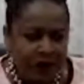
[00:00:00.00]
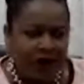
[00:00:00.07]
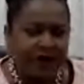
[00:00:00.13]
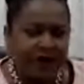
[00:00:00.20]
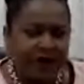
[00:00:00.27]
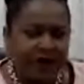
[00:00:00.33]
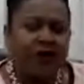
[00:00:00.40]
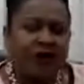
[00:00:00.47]

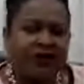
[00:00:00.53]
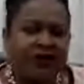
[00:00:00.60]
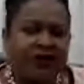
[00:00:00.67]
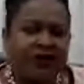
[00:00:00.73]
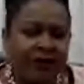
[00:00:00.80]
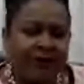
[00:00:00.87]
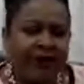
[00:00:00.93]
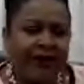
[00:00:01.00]
It is not
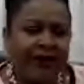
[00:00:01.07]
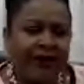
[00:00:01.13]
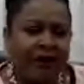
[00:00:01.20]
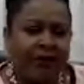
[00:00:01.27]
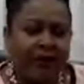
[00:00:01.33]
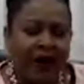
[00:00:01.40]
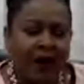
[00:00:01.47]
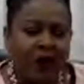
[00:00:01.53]
simply
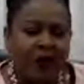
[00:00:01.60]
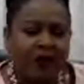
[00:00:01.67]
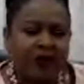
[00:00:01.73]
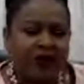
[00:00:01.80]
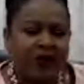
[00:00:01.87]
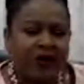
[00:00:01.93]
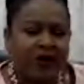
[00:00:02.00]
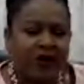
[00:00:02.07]
about
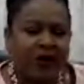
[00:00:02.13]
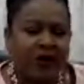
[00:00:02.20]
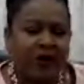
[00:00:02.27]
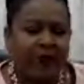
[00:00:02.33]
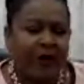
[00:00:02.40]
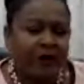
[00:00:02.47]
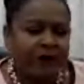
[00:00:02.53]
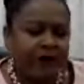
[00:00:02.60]

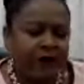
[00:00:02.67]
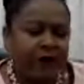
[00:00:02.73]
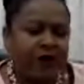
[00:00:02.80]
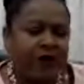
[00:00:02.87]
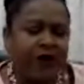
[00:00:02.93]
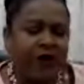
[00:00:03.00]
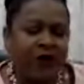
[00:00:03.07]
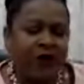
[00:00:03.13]
a
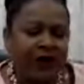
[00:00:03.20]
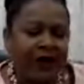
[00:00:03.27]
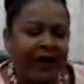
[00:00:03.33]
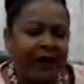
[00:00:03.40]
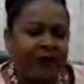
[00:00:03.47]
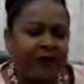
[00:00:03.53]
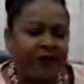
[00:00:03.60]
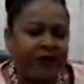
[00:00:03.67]
portfolio on the
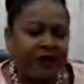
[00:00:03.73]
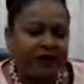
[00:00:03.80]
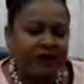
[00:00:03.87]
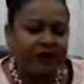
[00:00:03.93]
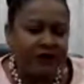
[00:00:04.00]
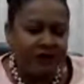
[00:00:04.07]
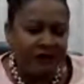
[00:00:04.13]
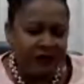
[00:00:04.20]
Caribbean
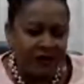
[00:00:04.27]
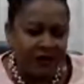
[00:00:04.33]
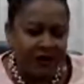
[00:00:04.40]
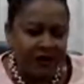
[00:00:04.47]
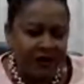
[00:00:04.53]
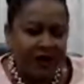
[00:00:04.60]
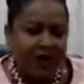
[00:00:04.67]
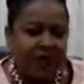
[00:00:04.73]
Sea,
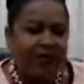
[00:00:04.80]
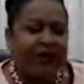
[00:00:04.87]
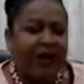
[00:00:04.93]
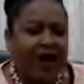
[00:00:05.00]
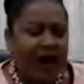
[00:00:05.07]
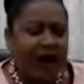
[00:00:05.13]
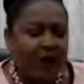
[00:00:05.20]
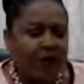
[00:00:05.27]
but
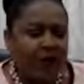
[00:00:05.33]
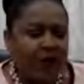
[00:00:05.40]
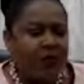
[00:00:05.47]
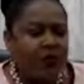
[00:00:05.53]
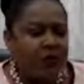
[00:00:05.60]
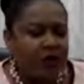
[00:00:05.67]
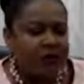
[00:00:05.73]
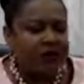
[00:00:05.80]
how we
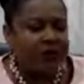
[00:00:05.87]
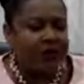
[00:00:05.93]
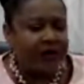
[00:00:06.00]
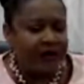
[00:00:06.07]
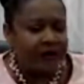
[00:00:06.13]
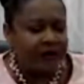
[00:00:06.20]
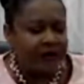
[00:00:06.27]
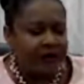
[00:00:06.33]
work
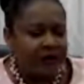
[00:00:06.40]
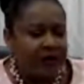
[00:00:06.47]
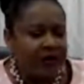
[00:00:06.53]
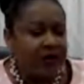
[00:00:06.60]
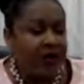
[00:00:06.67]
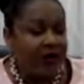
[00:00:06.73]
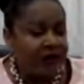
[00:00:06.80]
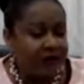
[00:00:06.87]
together,
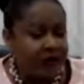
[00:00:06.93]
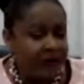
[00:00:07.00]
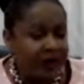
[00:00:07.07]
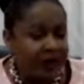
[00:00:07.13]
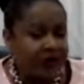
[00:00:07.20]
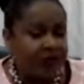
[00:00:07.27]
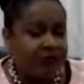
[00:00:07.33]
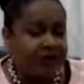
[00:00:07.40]

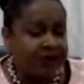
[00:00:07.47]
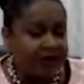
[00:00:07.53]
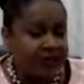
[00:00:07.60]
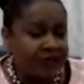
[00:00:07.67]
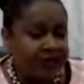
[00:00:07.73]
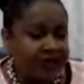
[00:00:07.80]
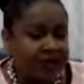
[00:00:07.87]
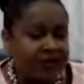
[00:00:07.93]
government,
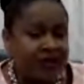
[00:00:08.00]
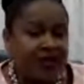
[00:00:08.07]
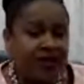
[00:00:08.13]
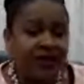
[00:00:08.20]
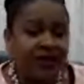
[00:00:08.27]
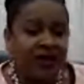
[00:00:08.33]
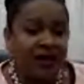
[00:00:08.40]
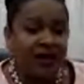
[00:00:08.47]
businesses,
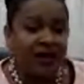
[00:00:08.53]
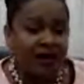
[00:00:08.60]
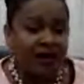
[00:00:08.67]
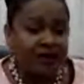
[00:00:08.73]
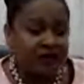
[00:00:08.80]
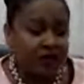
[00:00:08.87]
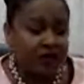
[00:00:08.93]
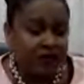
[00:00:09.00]

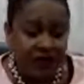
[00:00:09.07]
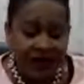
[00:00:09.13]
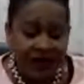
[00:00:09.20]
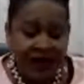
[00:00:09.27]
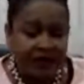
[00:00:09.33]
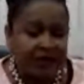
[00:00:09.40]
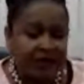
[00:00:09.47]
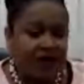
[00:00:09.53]
um, social
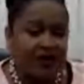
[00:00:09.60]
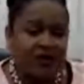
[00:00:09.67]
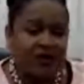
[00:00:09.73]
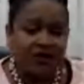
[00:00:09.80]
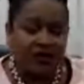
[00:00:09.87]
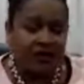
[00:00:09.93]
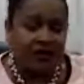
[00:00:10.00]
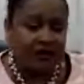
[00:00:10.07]

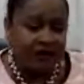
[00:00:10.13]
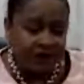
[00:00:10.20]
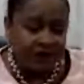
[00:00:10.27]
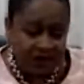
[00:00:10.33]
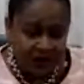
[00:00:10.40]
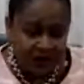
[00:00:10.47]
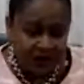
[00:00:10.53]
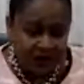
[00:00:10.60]
actors,
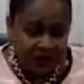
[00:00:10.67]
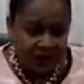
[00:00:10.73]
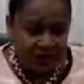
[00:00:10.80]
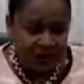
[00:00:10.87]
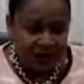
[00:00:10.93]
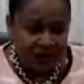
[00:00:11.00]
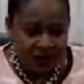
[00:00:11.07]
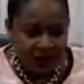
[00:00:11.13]

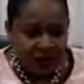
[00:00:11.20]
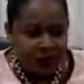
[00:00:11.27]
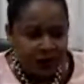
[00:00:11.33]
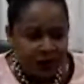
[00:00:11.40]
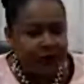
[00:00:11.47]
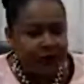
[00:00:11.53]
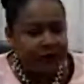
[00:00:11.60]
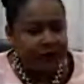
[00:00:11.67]
citizens,
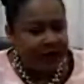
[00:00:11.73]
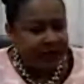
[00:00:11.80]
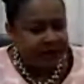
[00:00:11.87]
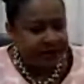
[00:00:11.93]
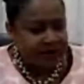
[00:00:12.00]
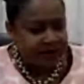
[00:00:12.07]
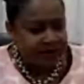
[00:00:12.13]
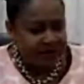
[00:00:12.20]
to
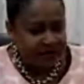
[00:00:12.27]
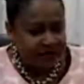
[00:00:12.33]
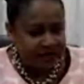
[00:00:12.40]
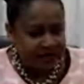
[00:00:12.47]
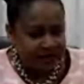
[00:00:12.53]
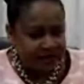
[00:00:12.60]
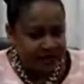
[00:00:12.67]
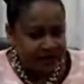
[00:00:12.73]
protect these
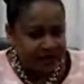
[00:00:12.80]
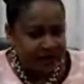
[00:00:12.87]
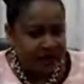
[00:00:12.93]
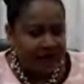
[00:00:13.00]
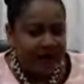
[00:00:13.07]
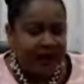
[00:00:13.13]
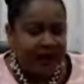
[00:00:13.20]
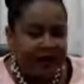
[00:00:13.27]
things.
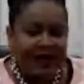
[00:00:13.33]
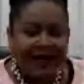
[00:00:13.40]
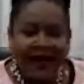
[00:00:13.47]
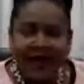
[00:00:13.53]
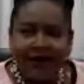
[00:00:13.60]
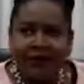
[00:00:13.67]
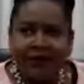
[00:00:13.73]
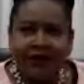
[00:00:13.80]

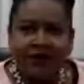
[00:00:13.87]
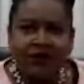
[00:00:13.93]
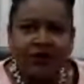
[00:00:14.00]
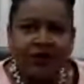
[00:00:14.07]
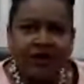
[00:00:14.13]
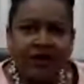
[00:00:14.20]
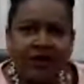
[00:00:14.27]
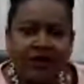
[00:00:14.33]
Climate
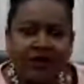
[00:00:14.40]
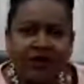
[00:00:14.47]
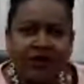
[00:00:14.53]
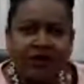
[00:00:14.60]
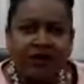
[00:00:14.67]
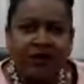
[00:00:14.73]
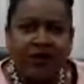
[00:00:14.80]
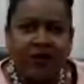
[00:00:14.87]
change
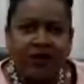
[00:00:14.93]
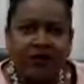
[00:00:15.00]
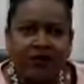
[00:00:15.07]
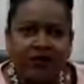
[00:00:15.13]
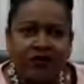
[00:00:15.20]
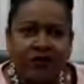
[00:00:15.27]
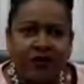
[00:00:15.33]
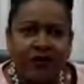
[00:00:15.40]
is
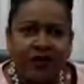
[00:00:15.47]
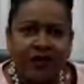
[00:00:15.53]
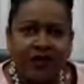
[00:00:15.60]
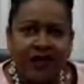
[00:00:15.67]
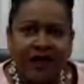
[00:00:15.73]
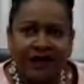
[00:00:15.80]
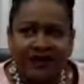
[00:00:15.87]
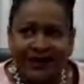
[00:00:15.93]
also
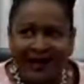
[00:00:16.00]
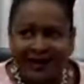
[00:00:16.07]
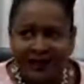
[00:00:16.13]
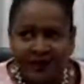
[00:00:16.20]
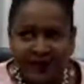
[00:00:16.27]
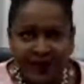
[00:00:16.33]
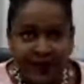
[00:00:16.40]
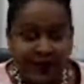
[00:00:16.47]
being
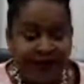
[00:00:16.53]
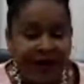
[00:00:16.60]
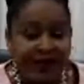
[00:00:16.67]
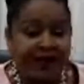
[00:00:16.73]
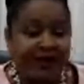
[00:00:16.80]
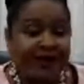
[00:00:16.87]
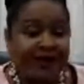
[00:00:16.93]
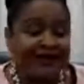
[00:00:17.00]
exacerbated by
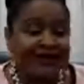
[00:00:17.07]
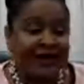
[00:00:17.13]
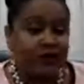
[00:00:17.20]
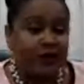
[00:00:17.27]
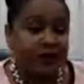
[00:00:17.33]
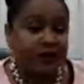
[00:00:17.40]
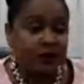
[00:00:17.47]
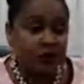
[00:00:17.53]
the things
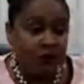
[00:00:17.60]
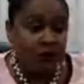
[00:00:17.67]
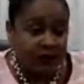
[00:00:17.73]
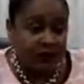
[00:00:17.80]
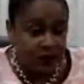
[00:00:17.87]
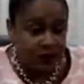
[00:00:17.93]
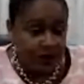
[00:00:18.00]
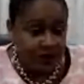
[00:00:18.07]
that we do
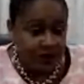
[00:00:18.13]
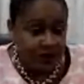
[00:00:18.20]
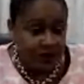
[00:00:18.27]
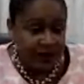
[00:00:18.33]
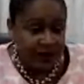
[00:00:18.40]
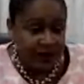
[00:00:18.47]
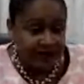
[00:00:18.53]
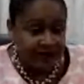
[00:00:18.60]
as human
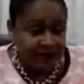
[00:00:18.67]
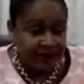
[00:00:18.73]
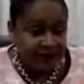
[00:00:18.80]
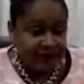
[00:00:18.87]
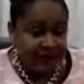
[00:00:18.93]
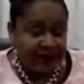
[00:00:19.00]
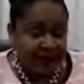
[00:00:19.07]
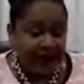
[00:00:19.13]
beings.
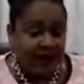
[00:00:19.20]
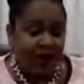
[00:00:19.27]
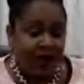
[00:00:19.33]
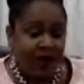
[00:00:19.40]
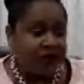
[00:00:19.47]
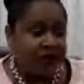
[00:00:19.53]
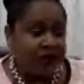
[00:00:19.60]
And